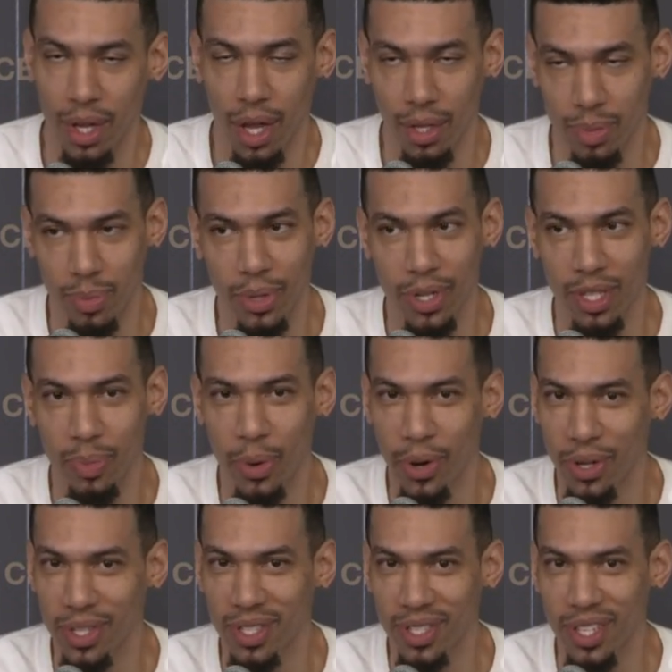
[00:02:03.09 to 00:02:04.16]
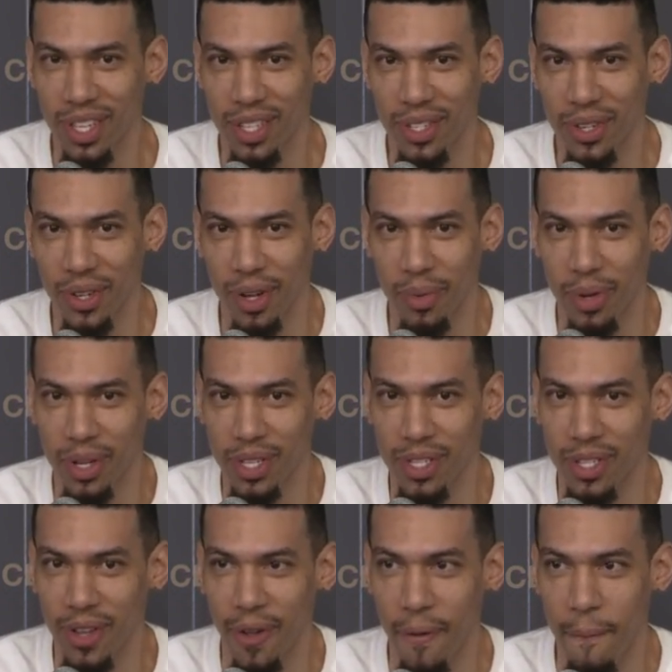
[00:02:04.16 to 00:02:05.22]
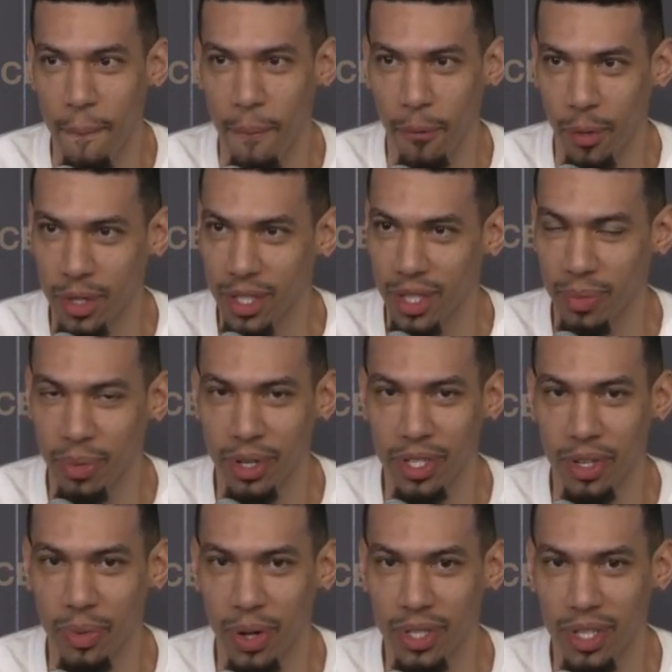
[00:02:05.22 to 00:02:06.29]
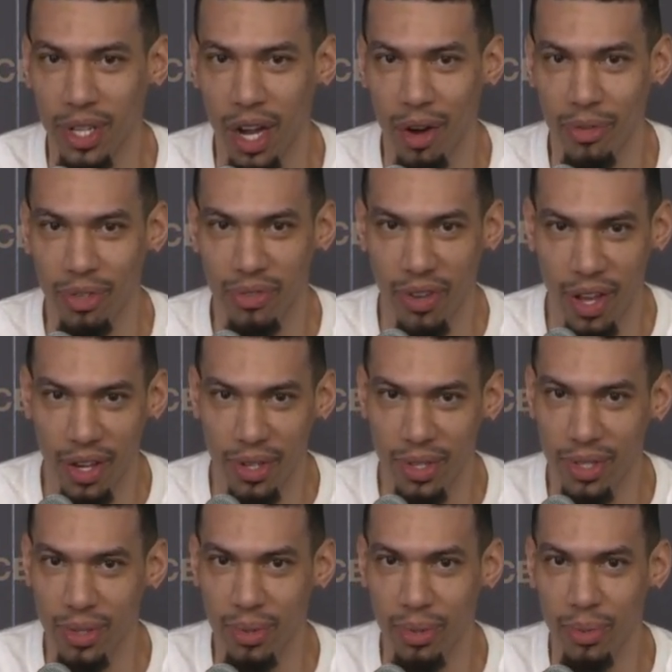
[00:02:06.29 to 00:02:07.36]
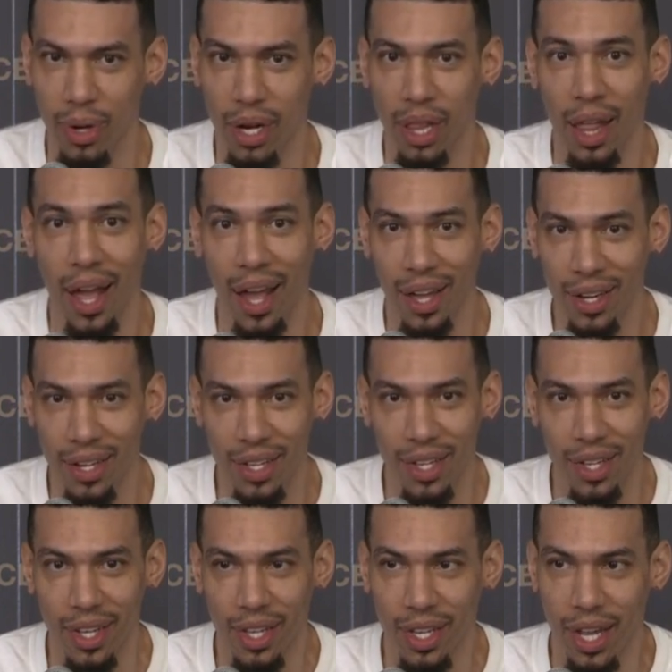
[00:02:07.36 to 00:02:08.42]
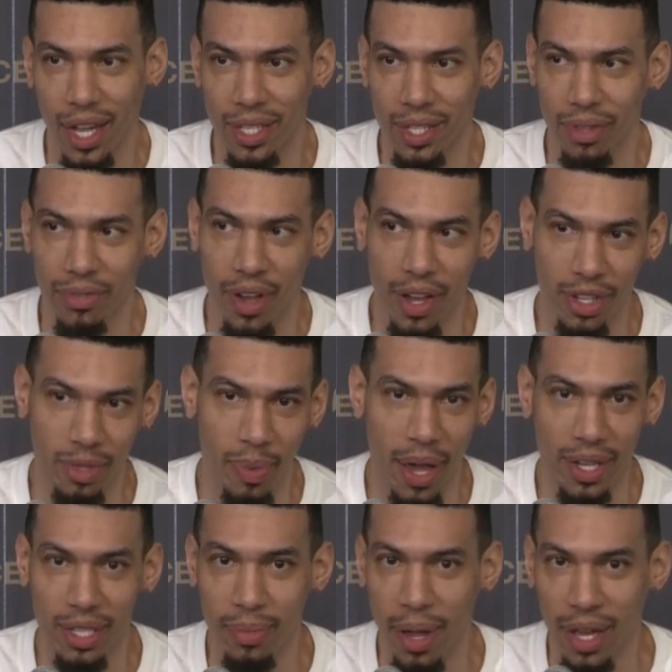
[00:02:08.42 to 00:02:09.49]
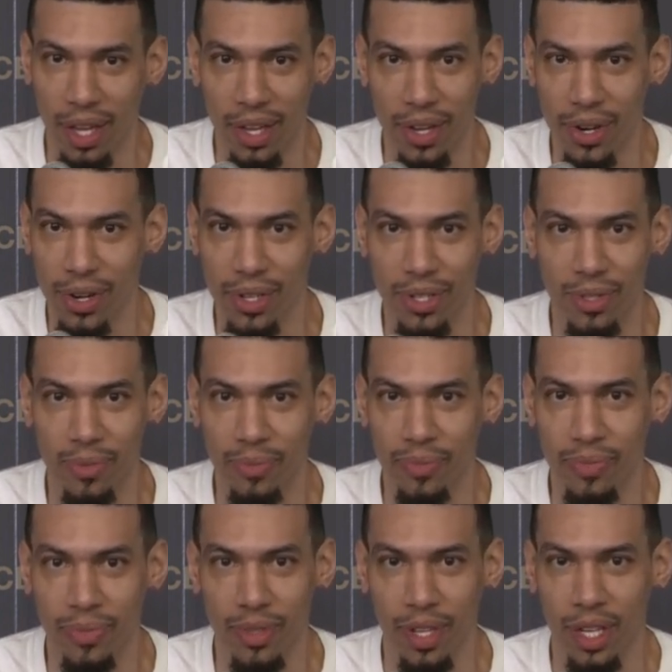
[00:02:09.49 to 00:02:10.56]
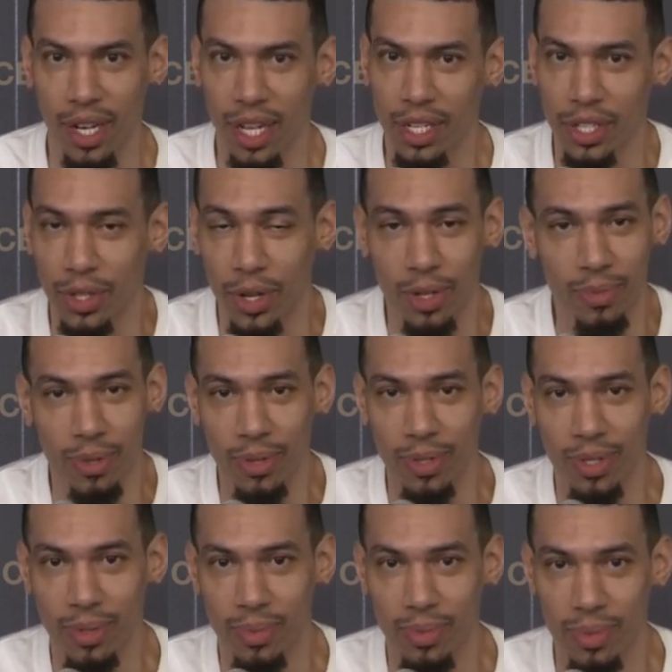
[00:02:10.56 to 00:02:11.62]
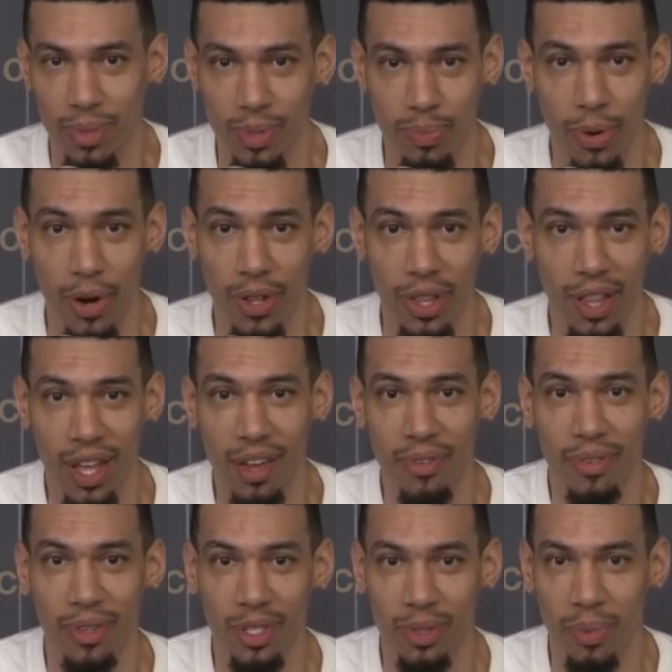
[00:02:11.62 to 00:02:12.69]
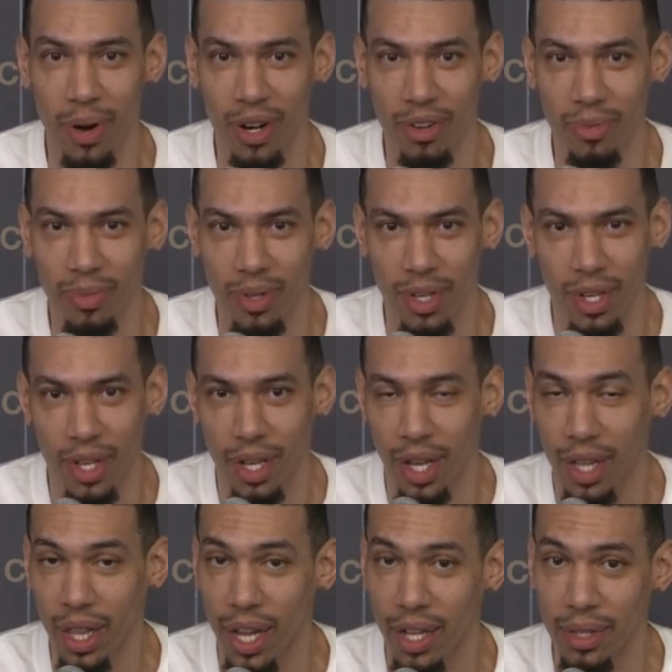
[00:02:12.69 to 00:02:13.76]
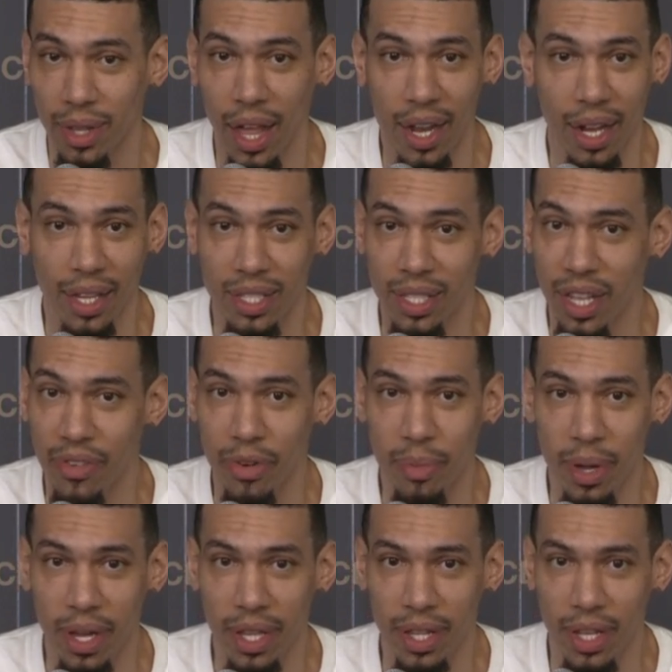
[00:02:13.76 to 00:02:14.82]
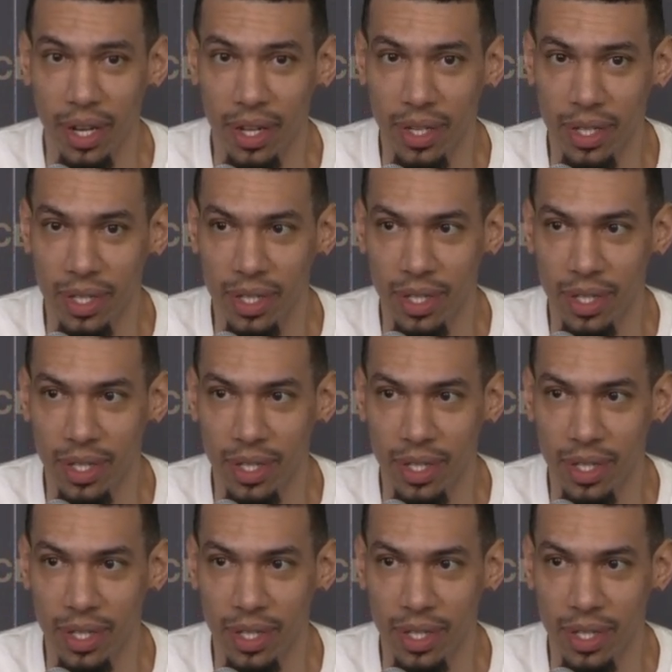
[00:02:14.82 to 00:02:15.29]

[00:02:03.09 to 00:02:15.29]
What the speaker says: I was pretty spoiled in San Antonio. I was. We went to a bunch of Western Conference finals. We won a lot. Got to the finals back-to-back years. And I just thought, you know, it's part of the life. You know, it's part of a lot of guys never make it there.